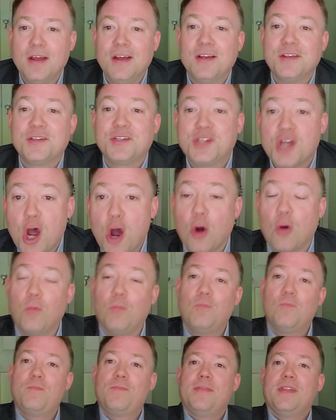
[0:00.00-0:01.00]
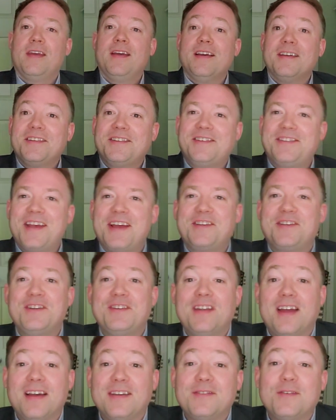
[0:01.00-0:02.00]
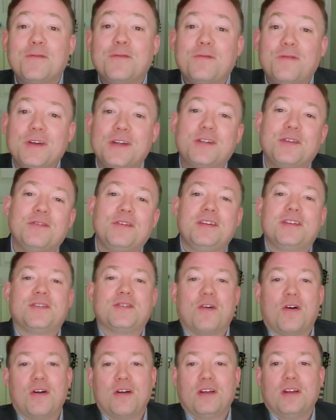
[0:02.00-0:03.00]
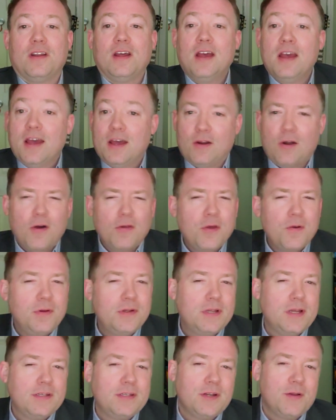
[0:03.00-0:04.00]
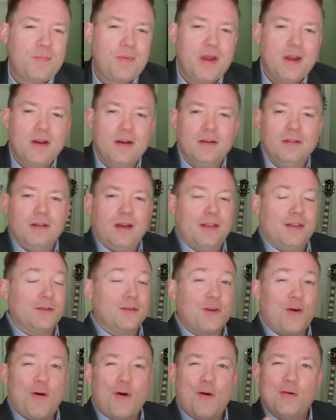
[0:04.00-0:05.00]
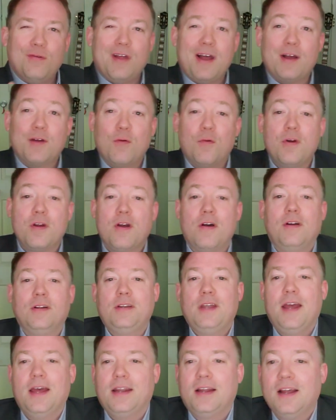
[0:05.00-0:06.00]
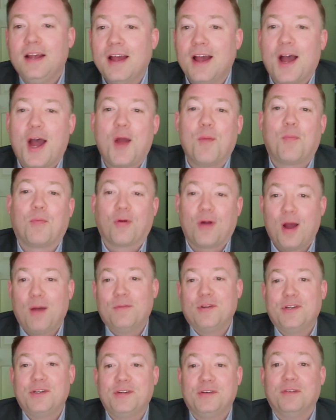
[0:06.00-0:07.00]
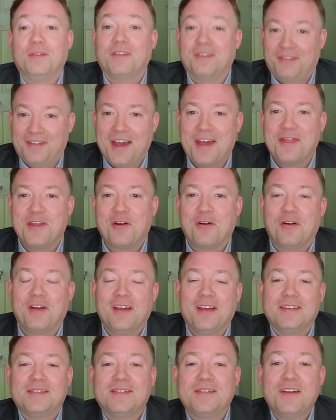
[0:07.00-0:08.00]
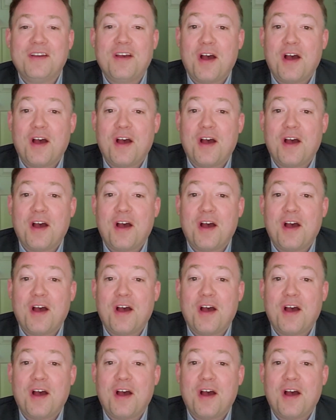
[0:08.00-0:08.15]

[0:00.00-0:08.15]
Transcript: So, session has officially started, and although it doesn't appear like there's a whole lot going on yet, I promise you that there is.